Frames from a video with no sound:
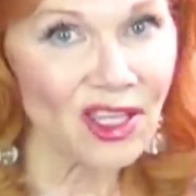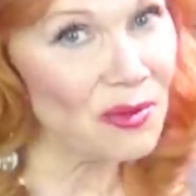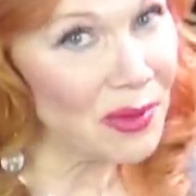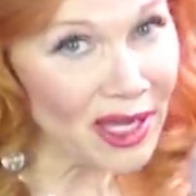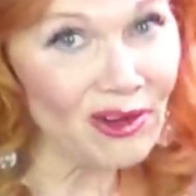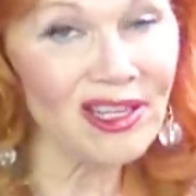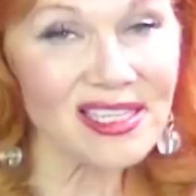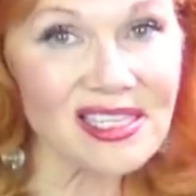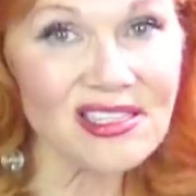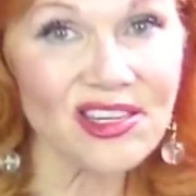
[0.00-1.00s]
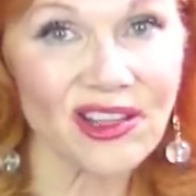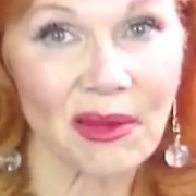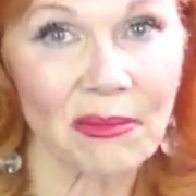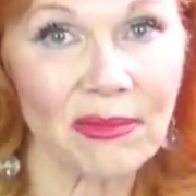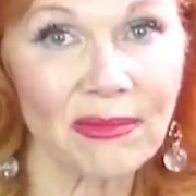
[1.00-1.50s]
you better listen to
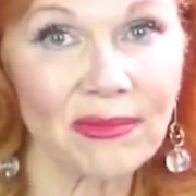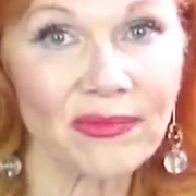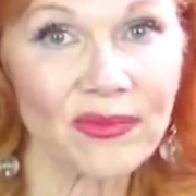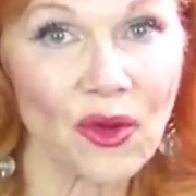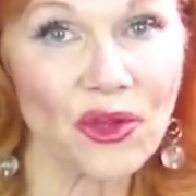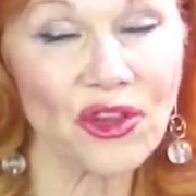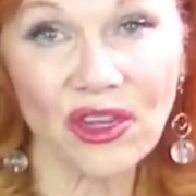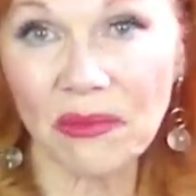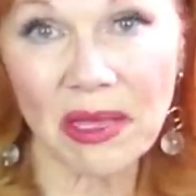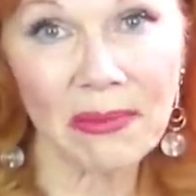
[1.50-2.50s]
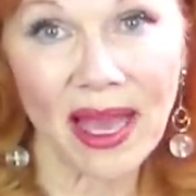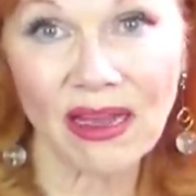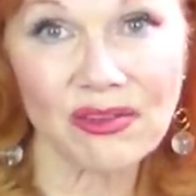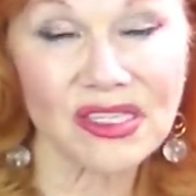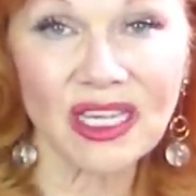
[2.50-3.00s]
them or you're going to be
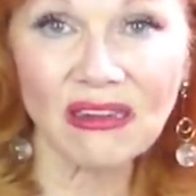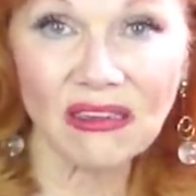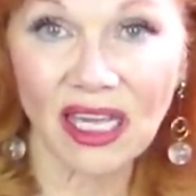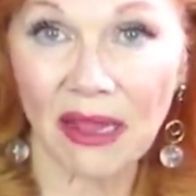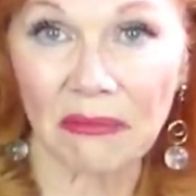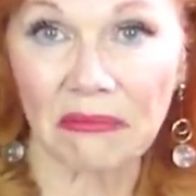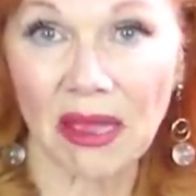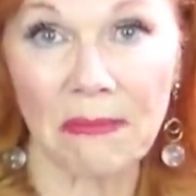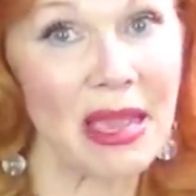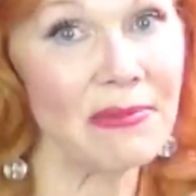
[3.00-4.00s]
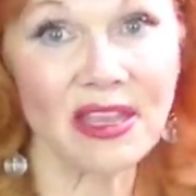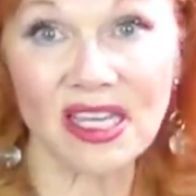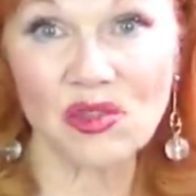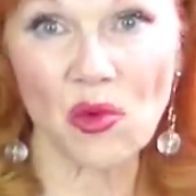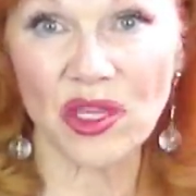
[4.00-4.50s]
back out single again. And maybe
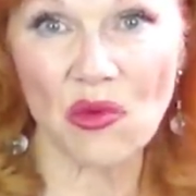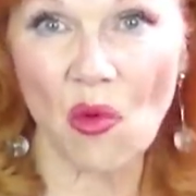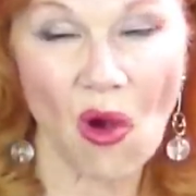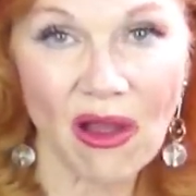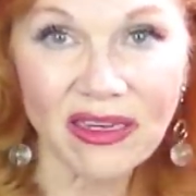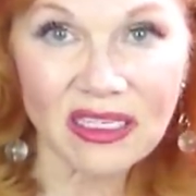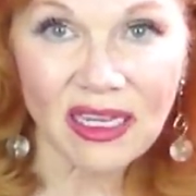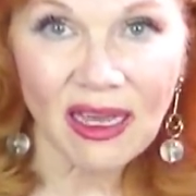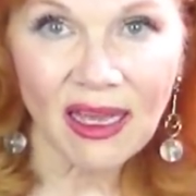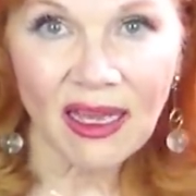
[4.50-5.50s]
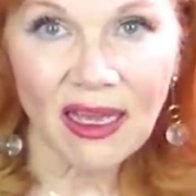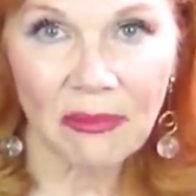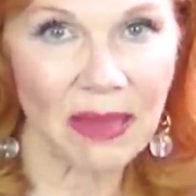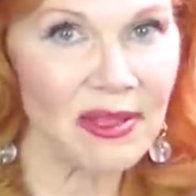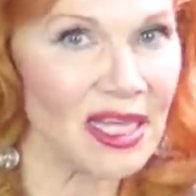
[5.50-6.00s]
that's what you want.
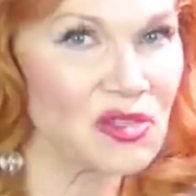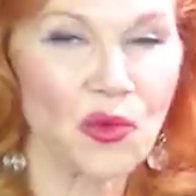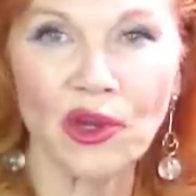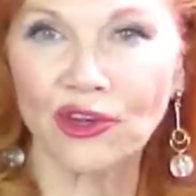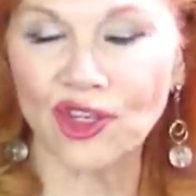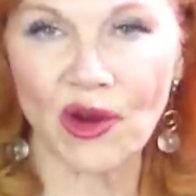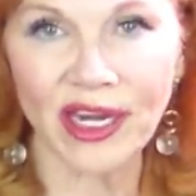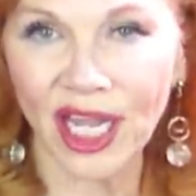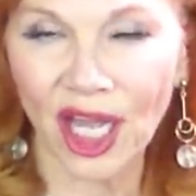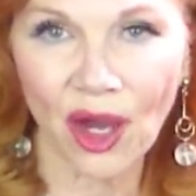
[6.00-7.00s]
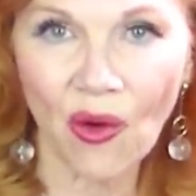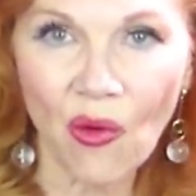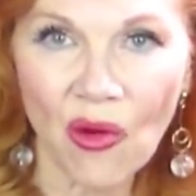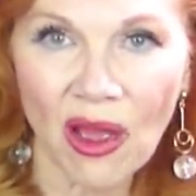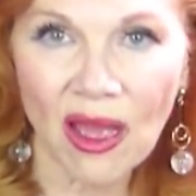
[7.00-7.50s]
Maybe that's where you're trying to
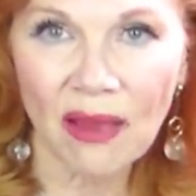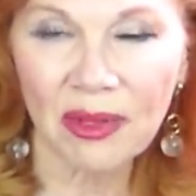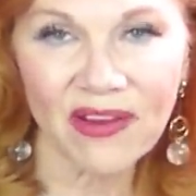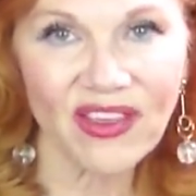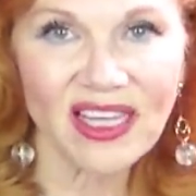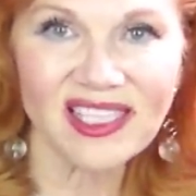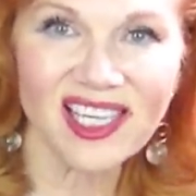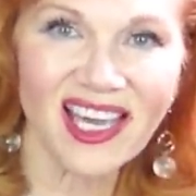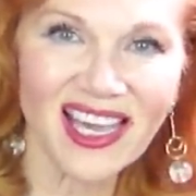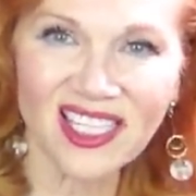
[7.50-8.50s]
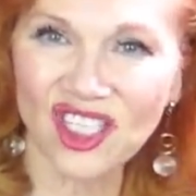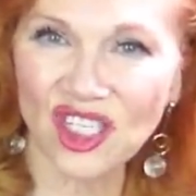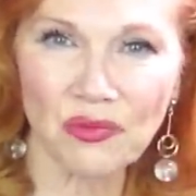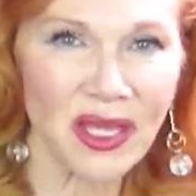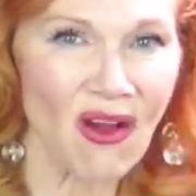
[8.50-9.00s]
go. But if that's the case,
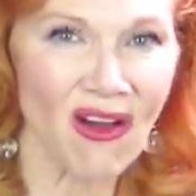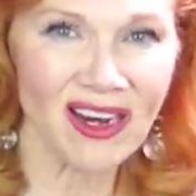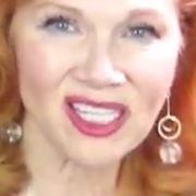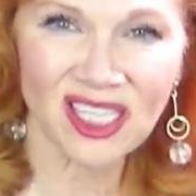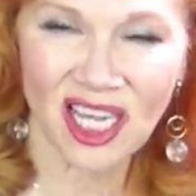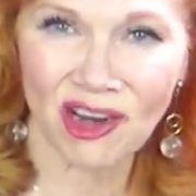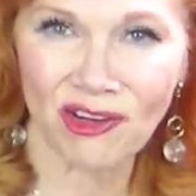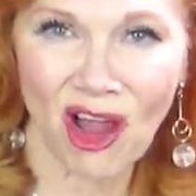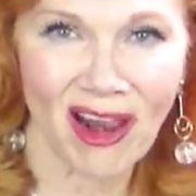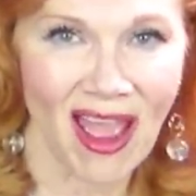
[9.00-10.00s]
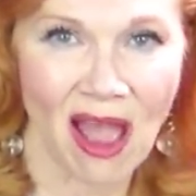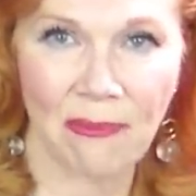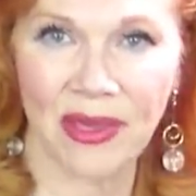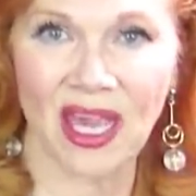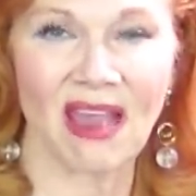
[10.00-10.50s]
just be honest that you're not
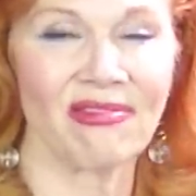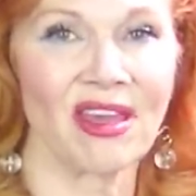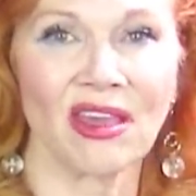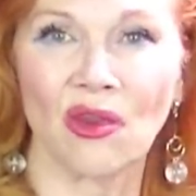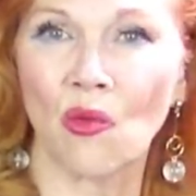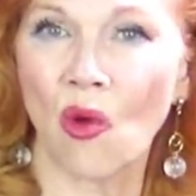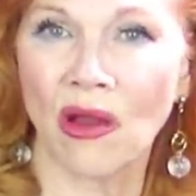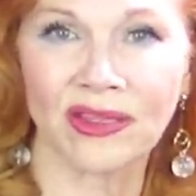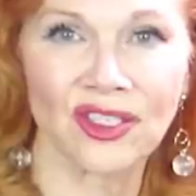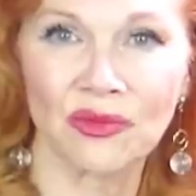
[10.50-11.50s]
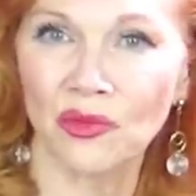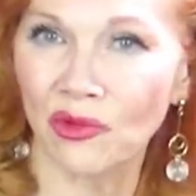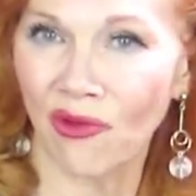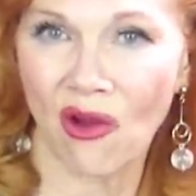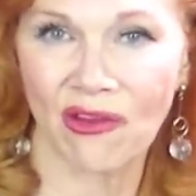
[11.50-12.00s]
happy and that you want to
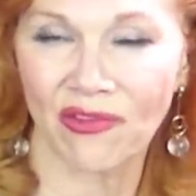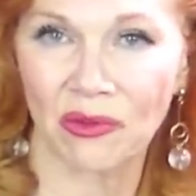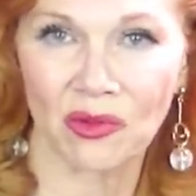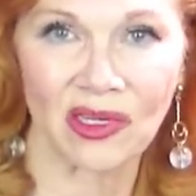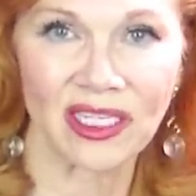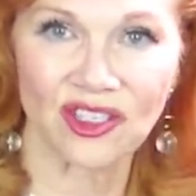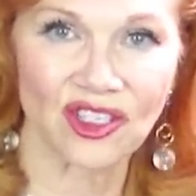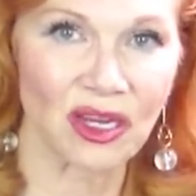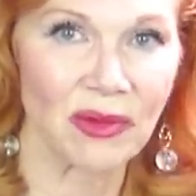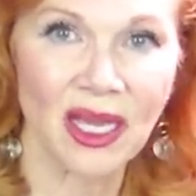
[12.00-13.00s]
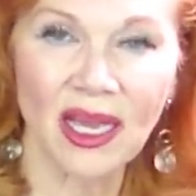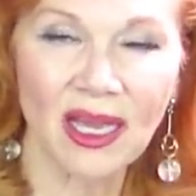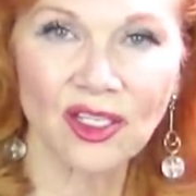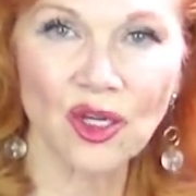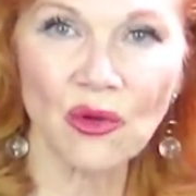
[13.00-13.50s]
move on from the relationship.
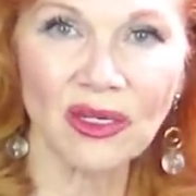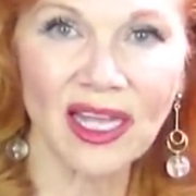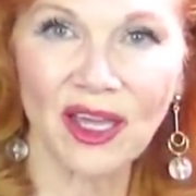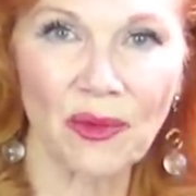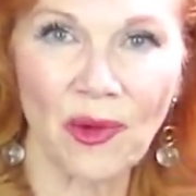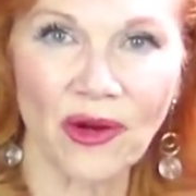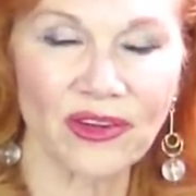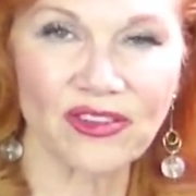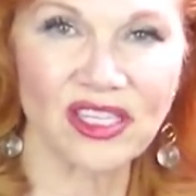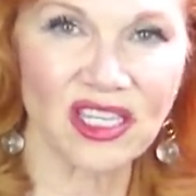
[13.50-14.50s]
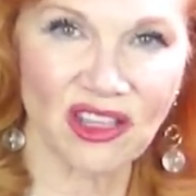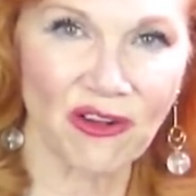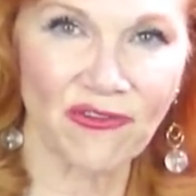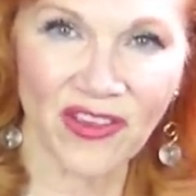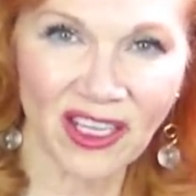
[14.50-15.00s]
Don't let your partner sit
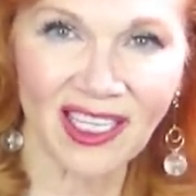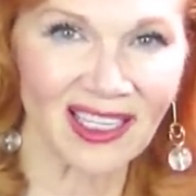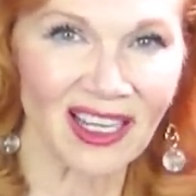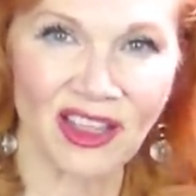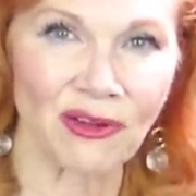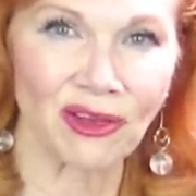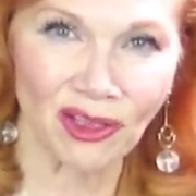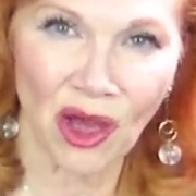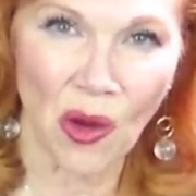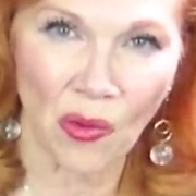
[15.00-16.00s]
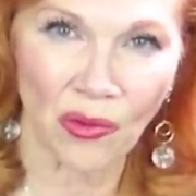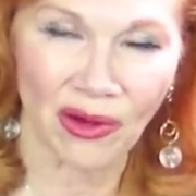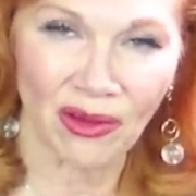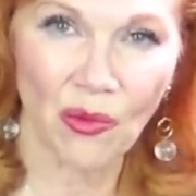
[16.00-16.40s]
there feeling like they're alone